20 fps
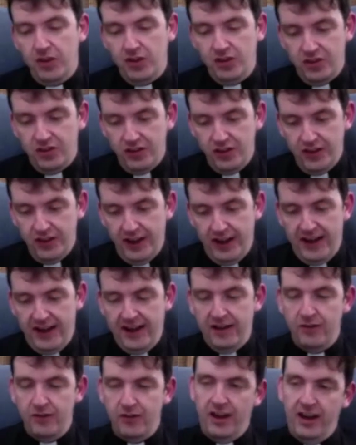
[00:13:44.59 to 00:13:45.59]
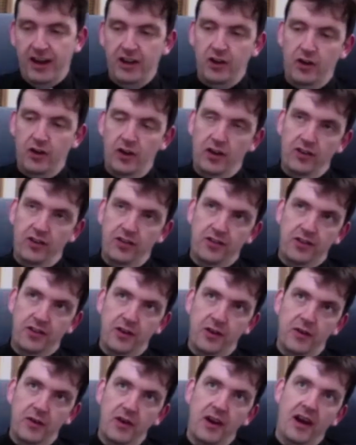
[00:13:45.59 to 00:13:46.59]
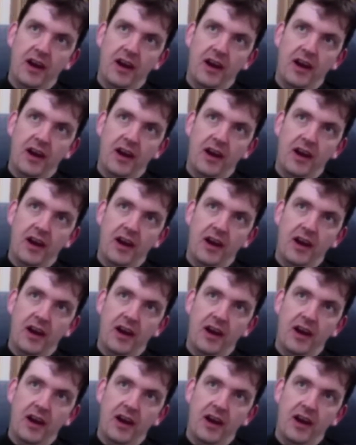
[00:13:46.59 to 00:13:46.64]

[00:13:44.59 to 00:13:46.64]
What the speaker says: you have? And also,